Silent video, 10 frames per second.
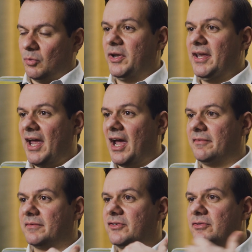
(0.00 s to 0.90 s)
We
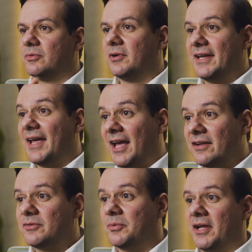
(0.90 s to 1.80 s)
have a truly
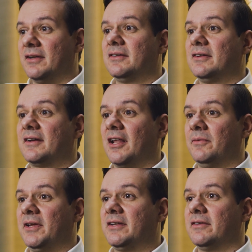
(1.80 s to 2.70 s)
end-to-end
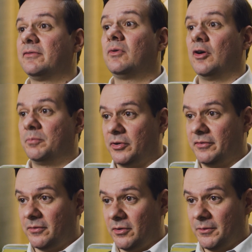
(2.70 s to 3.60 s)
cloud-native core
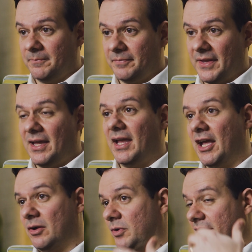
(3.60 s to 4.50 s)
portfolio,
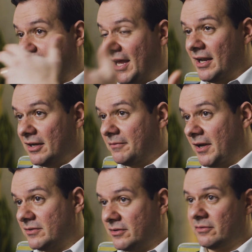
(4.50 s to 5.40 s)
and we are taking
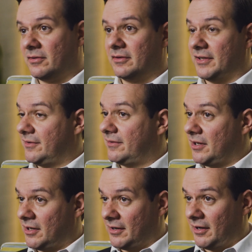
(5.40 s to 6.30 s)
advantage on this
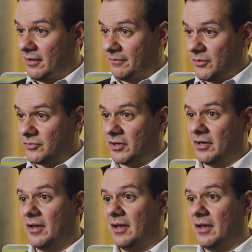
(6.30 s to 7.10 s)
year and the future